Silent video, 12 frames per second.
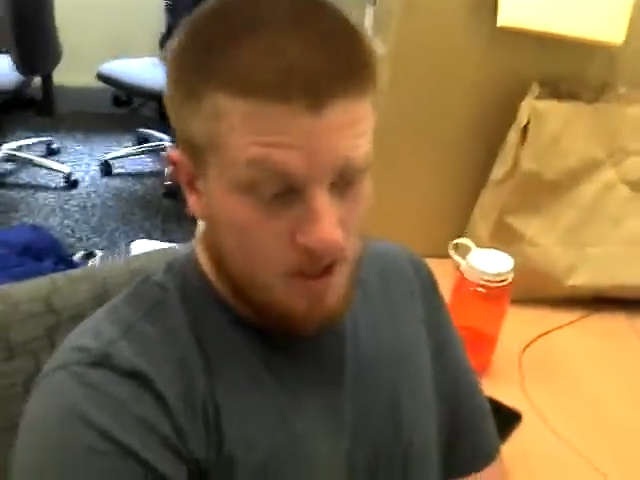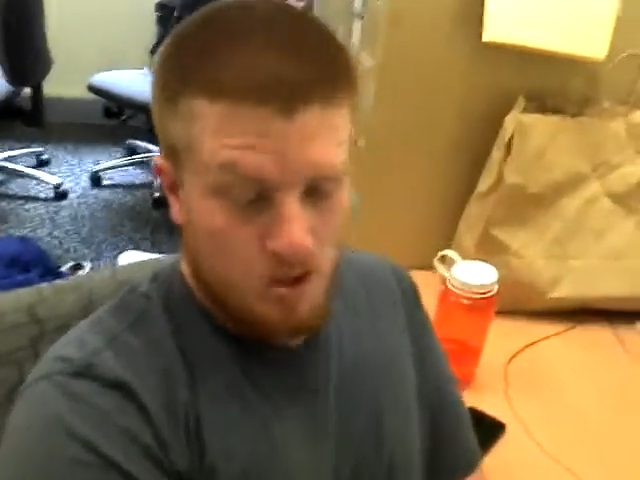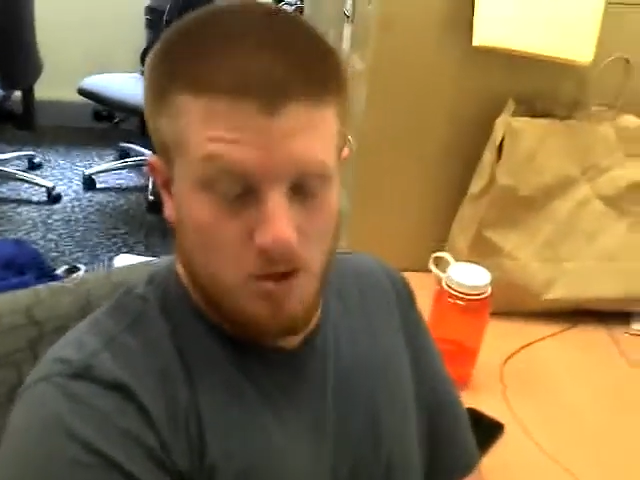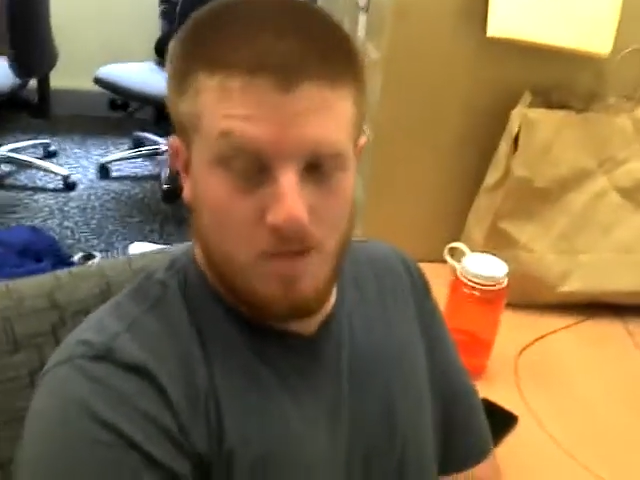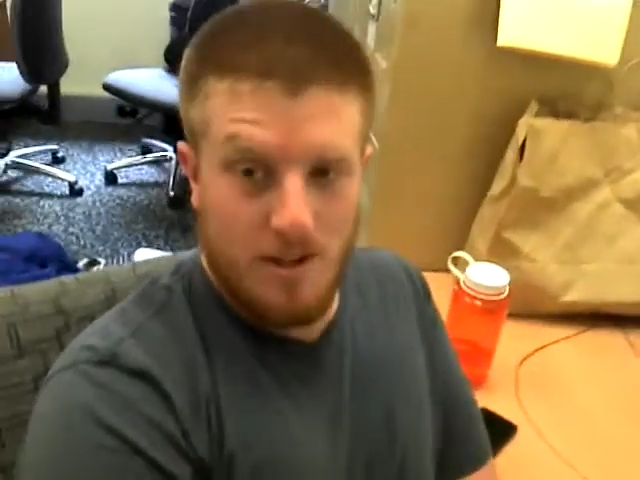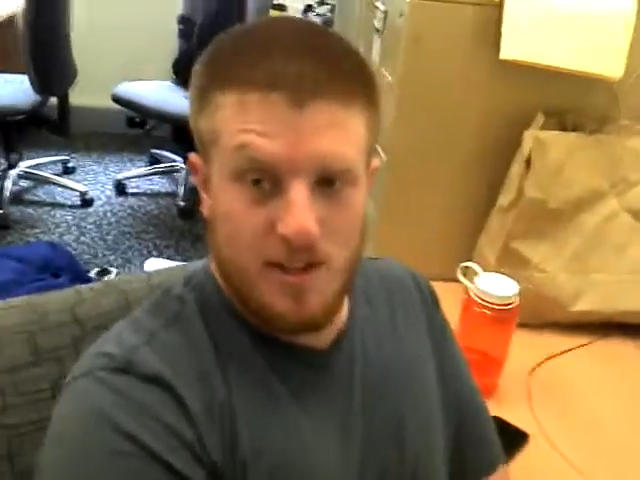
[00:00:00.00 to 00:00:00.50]

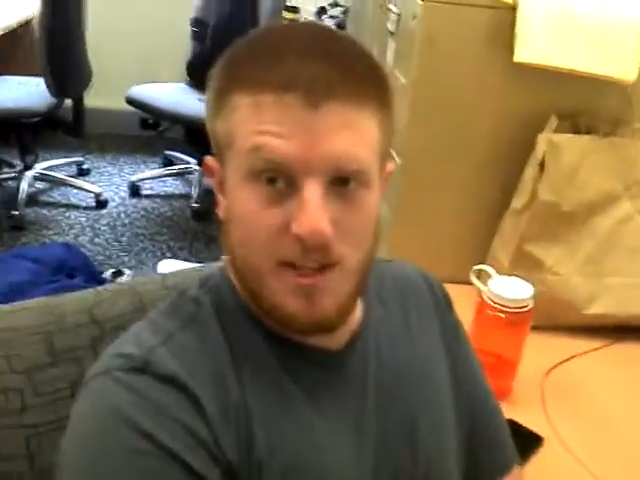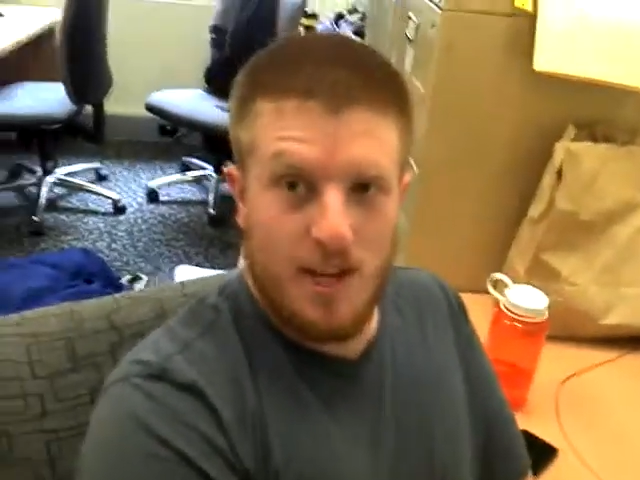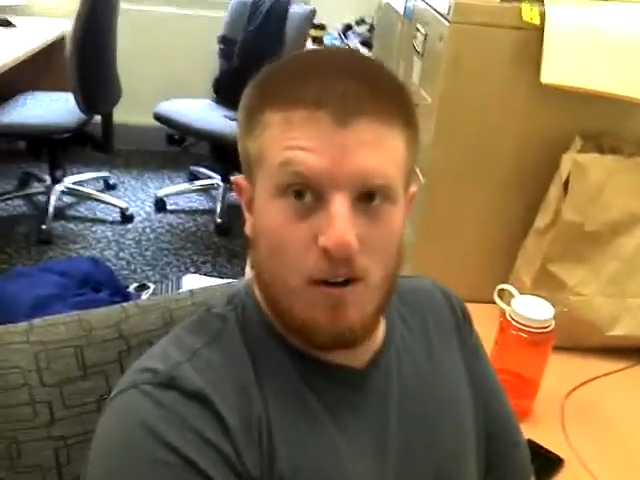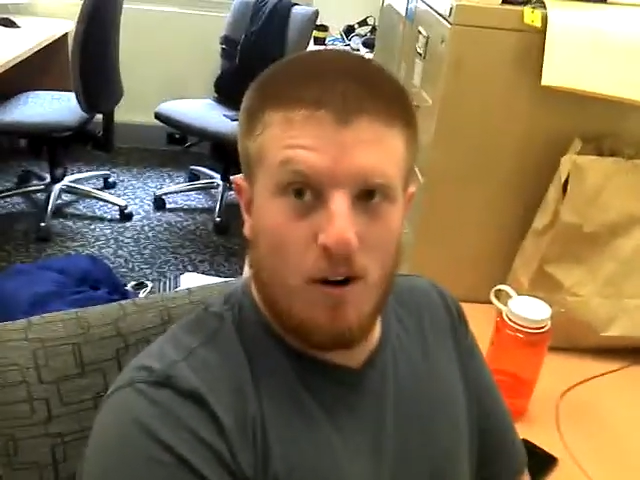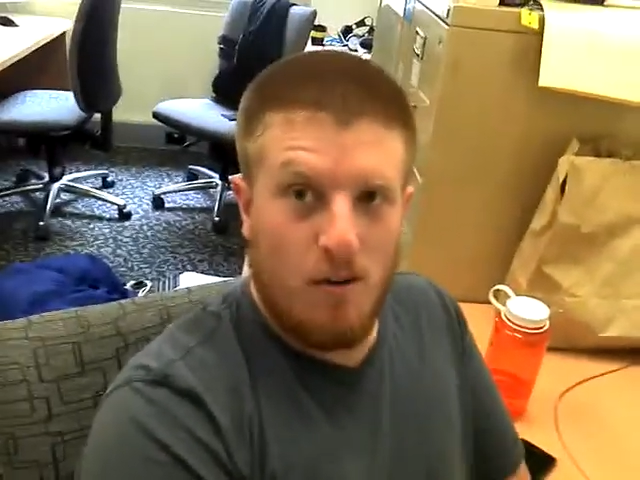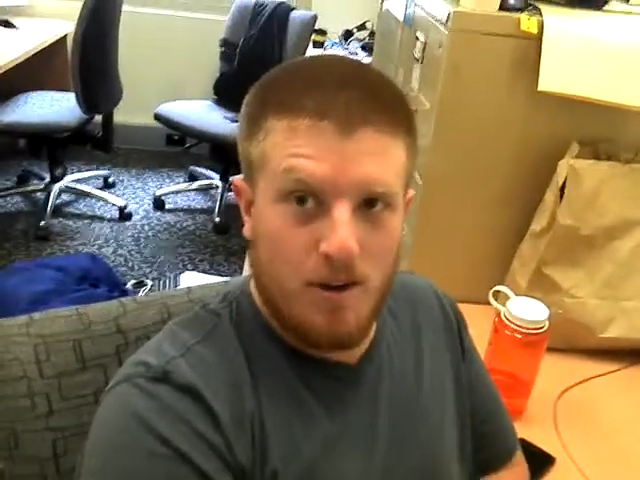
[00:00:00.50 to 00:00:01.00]
2 months
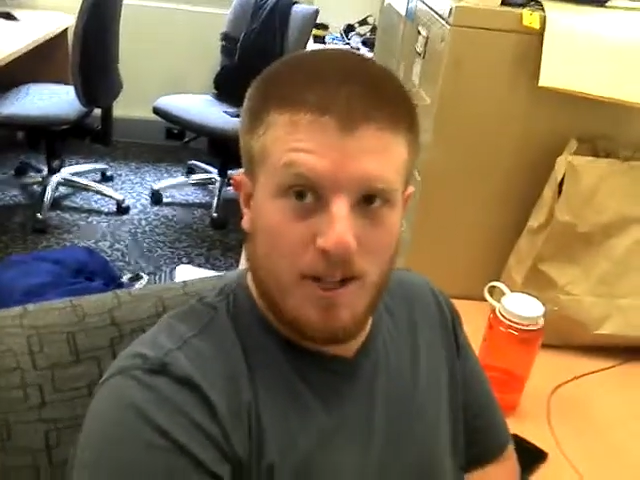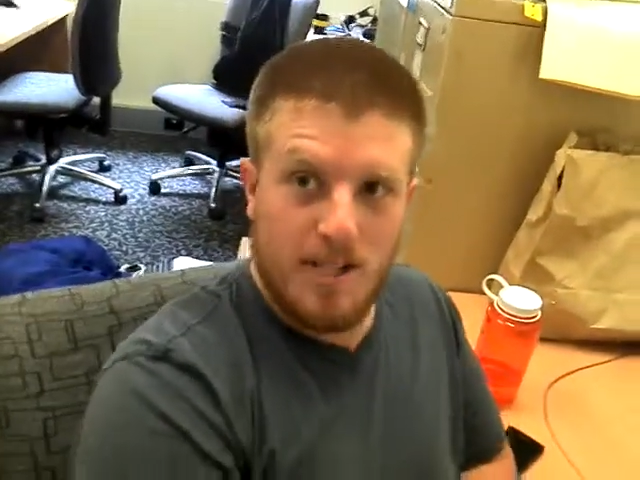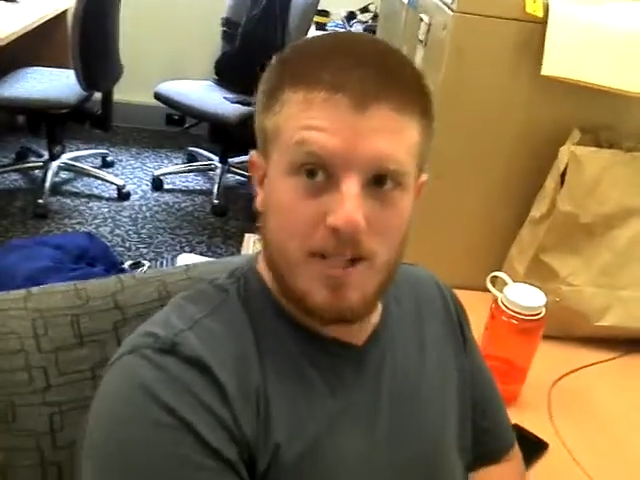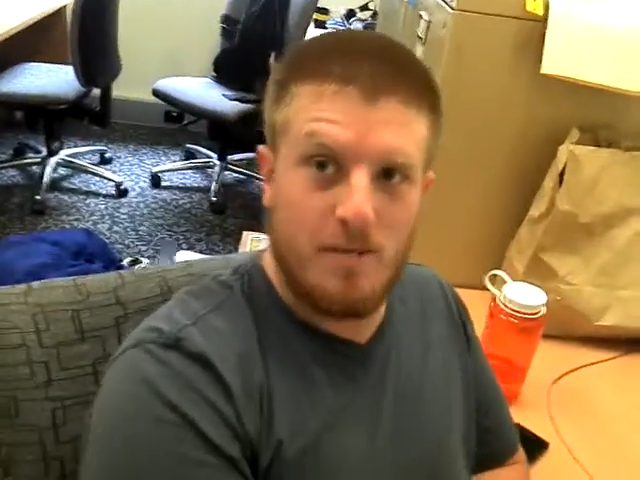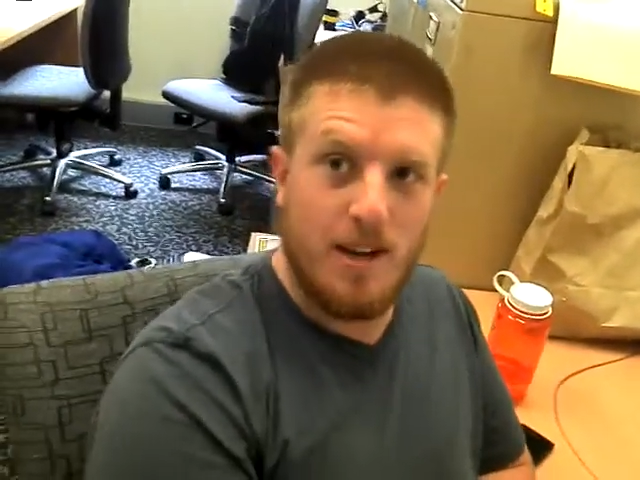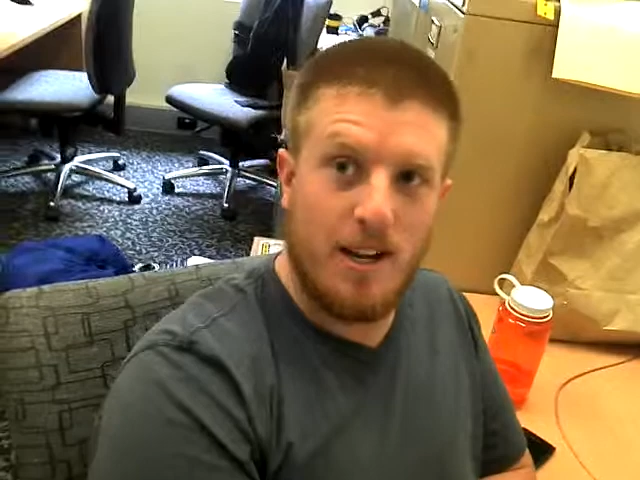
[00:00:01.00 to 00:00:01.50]
ago, I would
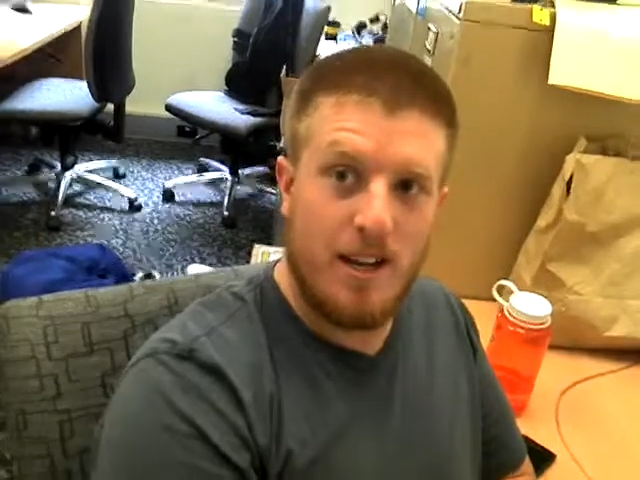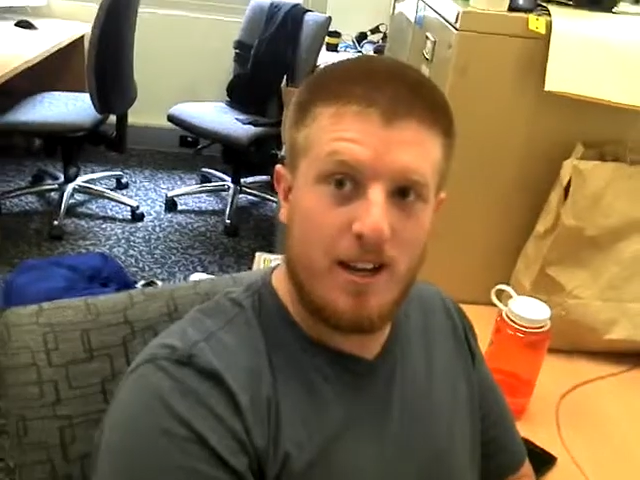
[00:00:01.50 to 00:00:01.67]
estimate.